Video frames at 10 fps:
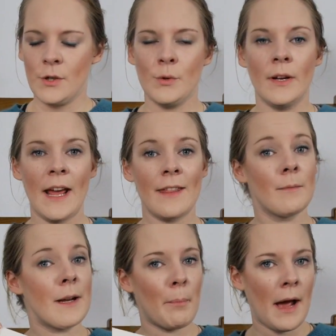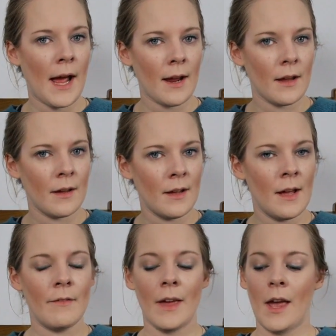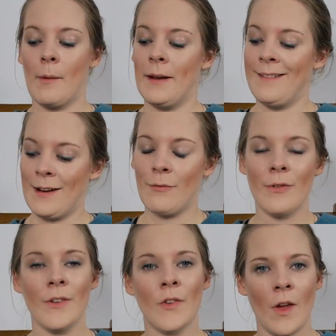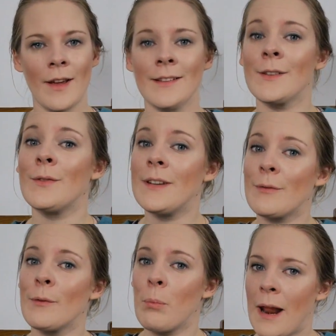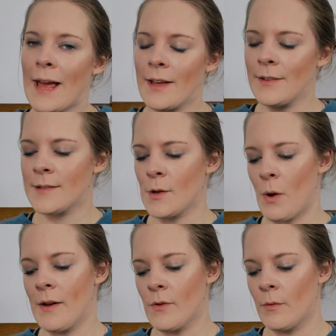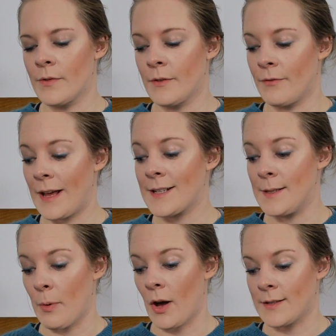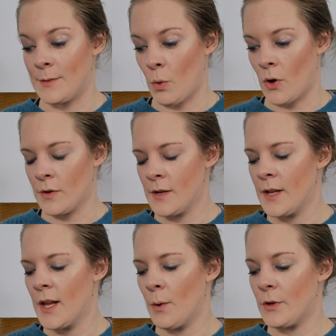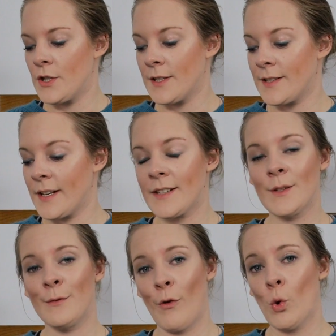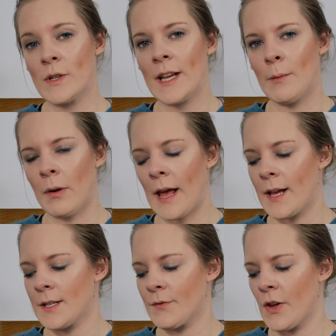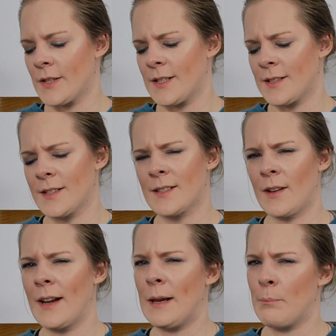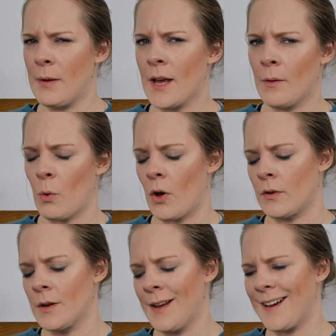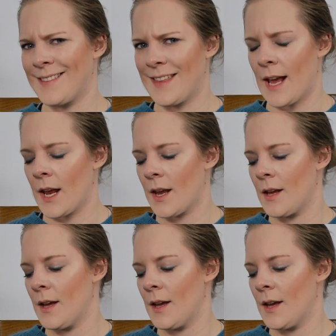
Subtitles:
You can get them in a pack. They come in different sizes for different players. So I've gone for the Flexi Party one, which is 6 to 14 players versus the slightly bigger one, I think.